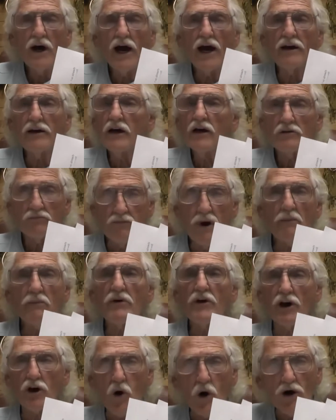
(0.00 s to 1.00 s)
And remember,
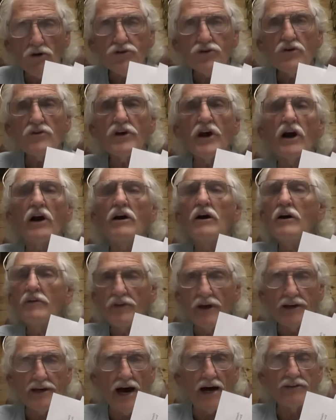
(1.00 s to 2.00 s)
they're going through
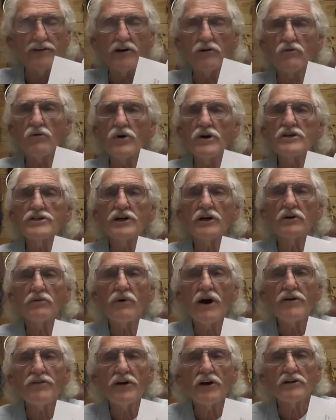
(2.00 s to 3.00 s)
they got to
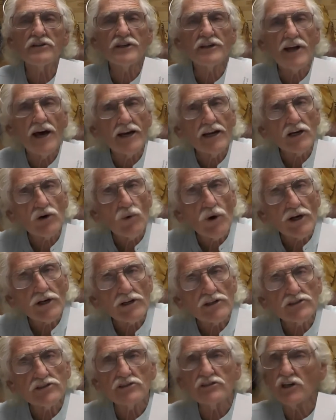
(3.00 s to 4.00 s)
regenerate their genetic
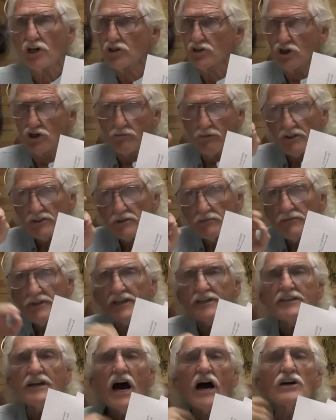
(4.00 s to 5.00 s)
weaknesses. There could be some
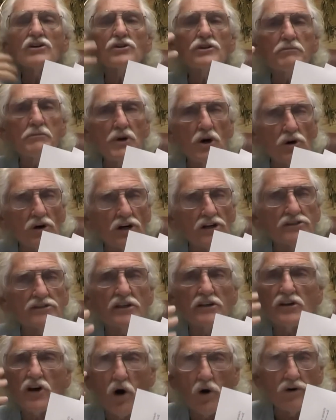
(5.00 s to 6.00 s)
detox with mucus
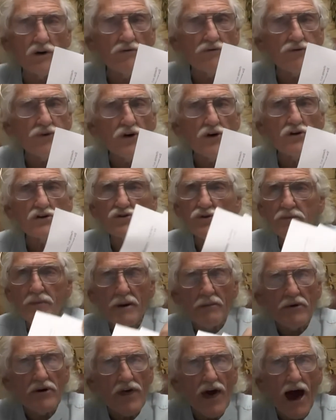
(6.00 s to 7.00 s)
and cold and flus.
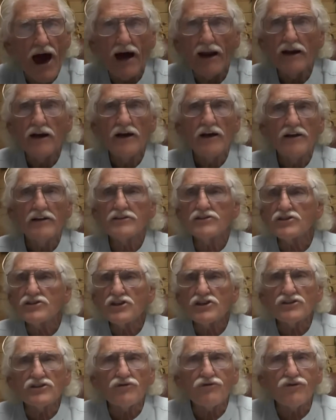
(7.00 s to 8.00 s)
Remember that. This is
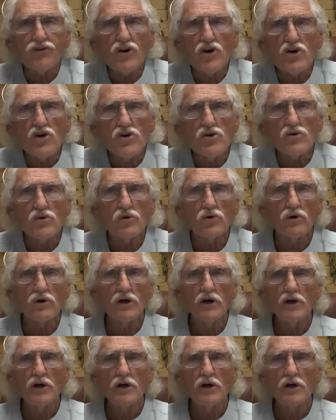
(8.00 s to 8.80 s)
just the flu.